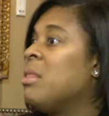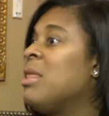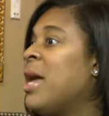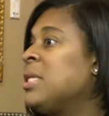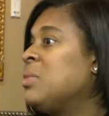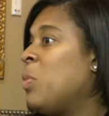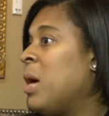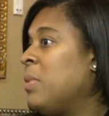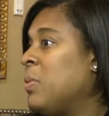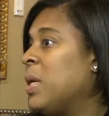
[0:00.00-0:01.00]
that's
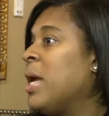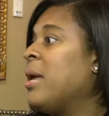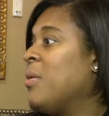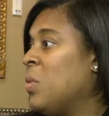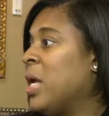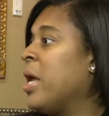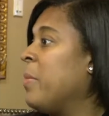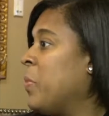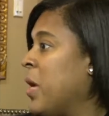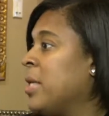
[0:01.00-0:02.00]
probably when I
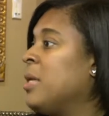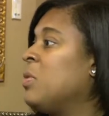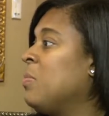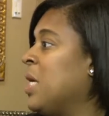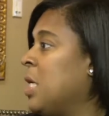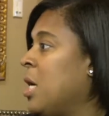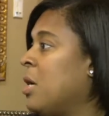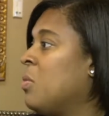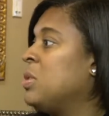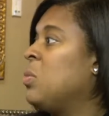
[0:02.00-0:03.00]
got pregnant with my
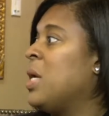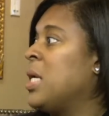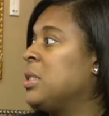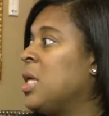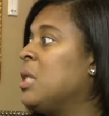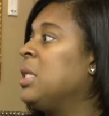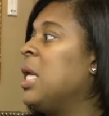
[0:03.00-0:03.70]
daughter was when I saw the